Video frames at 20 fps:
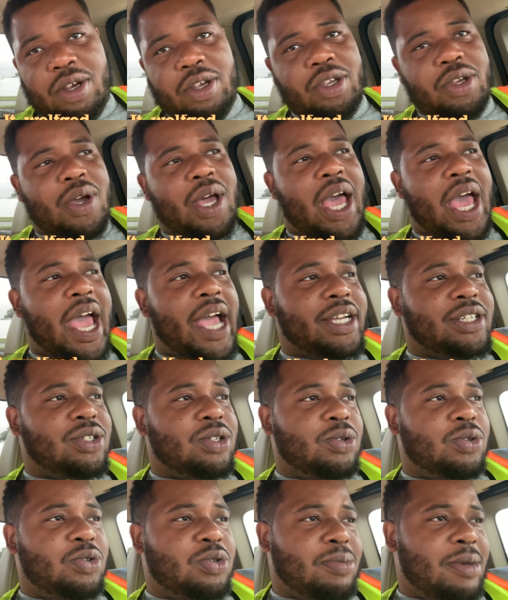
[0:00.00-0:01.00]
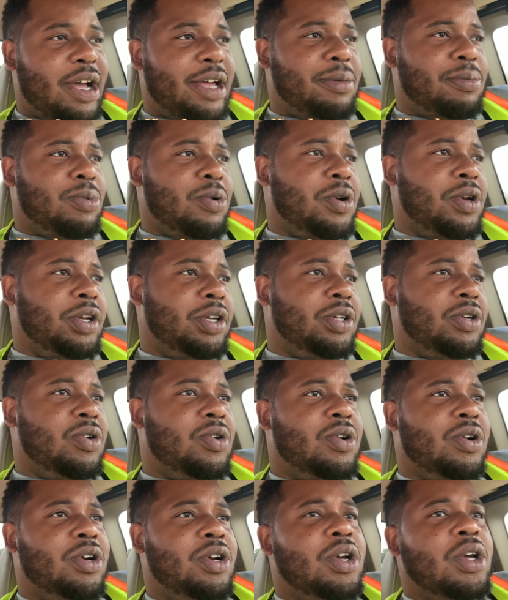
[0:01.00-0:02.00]
your axles might break,
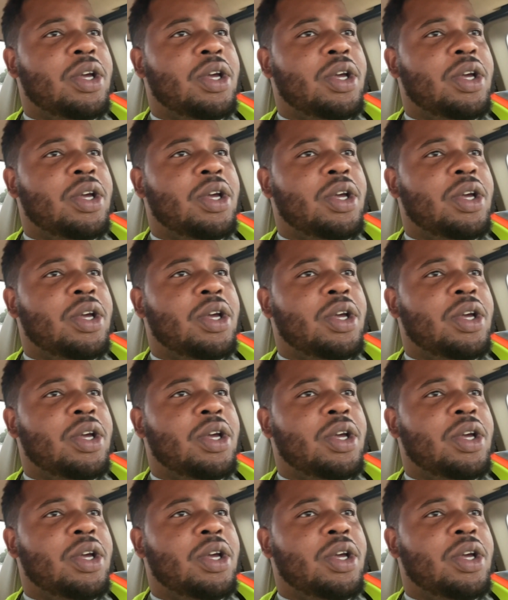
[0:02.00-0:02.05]
or,